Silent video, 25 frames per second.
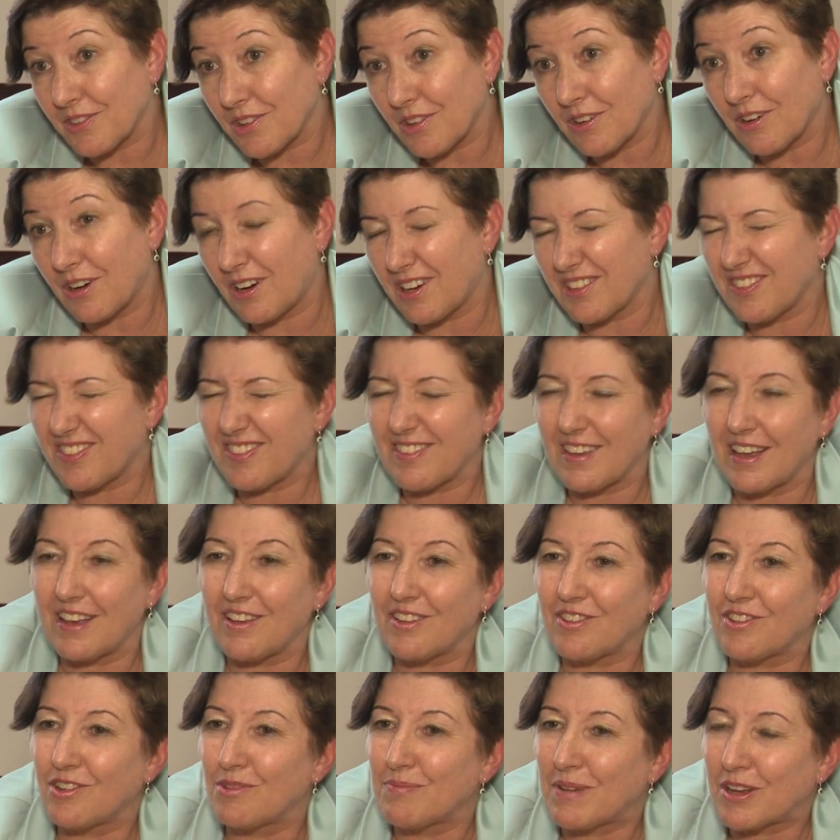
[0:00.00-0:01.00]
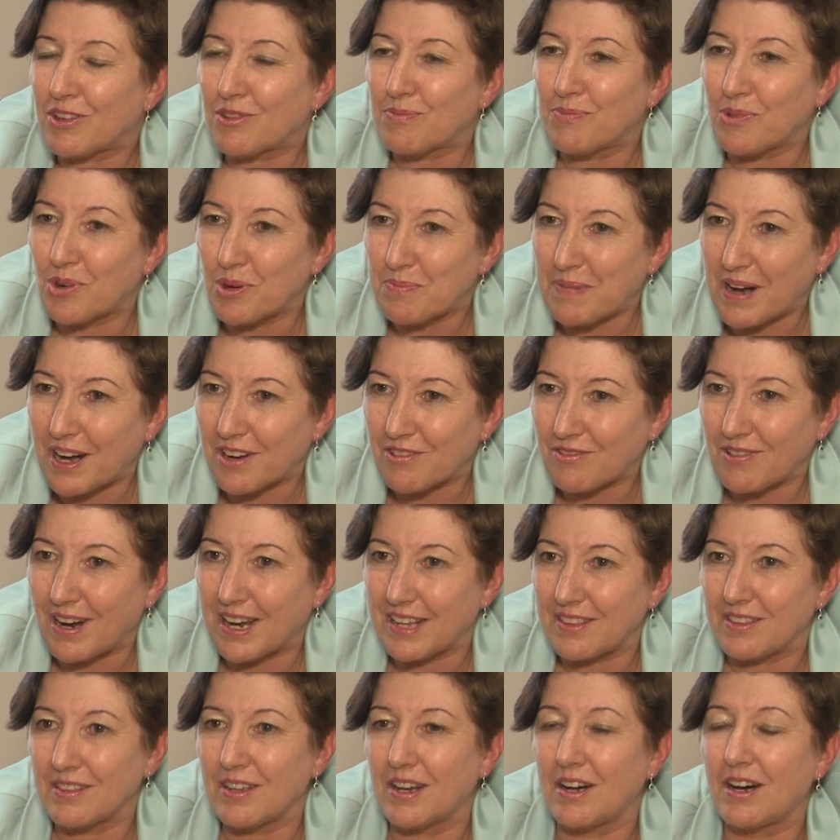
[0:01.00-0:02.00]
can't say too much more about
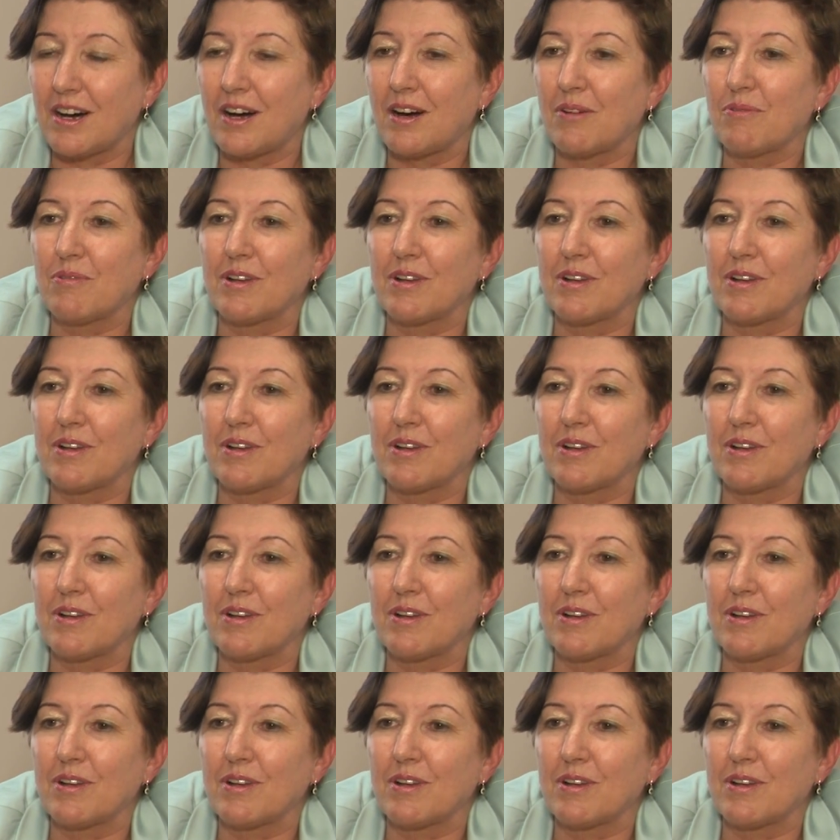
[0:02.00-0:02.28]
right now.